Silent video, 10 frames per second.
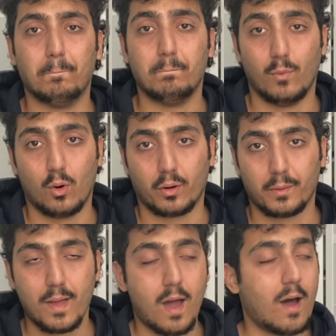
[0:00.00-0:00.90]
more.
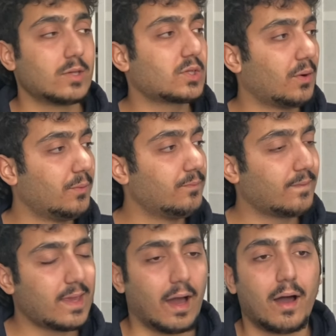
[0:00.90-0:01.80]
So
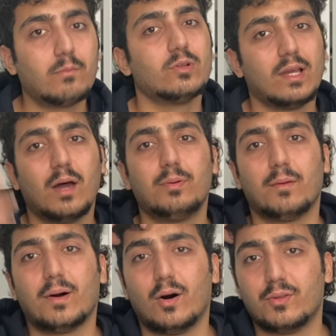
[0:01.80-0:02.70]
yeah, I'm really happy
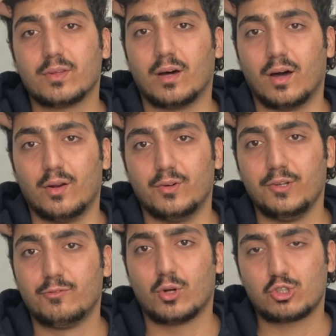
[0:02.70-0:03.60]
about
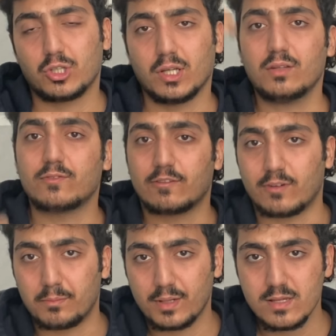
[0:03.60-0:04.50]
rewatching it with
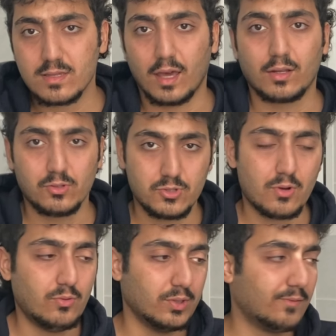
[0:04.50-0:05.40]
One Piece, and
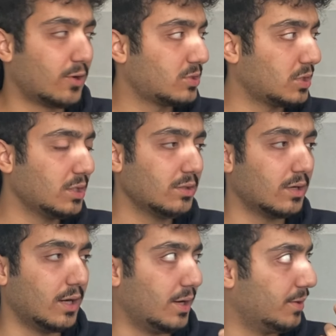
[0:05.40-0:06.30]
also rewatching
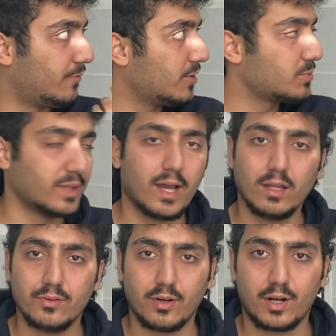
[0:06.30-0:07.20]
Fishman
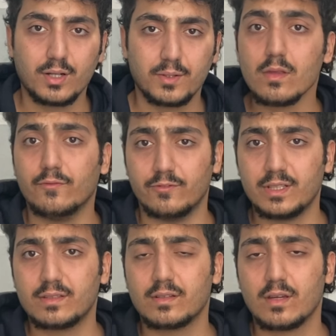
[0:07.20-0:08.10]
Island arc
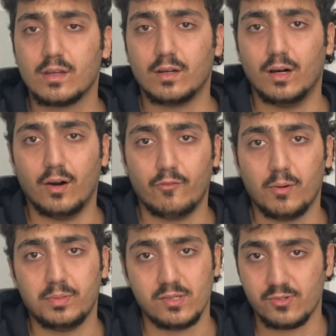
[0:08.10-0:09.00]
with
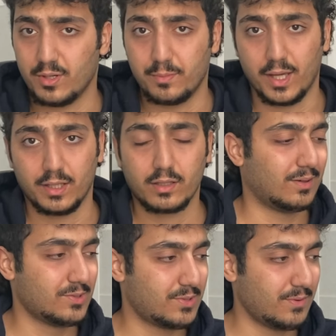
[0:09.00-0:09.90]
One Piece remake.
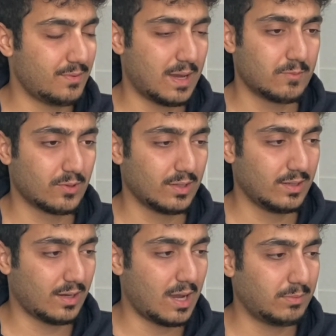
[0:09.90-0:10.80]
Also, I'm
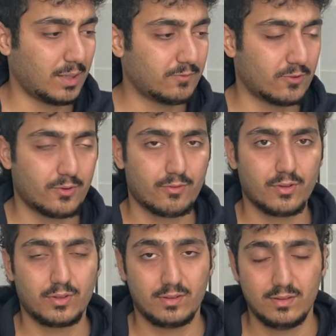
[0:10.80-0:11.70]
really hyped up
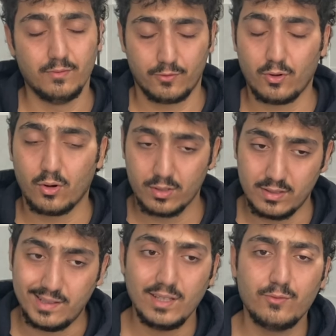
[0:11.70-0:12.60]
for
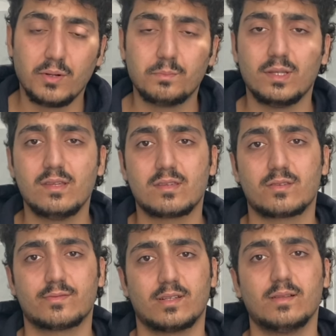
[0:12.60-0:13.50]
the One Piece
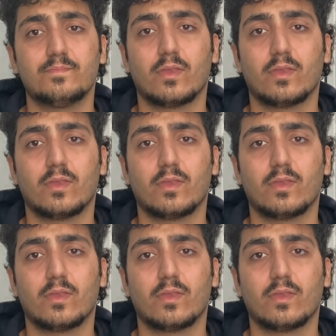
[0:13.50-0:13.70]
as well.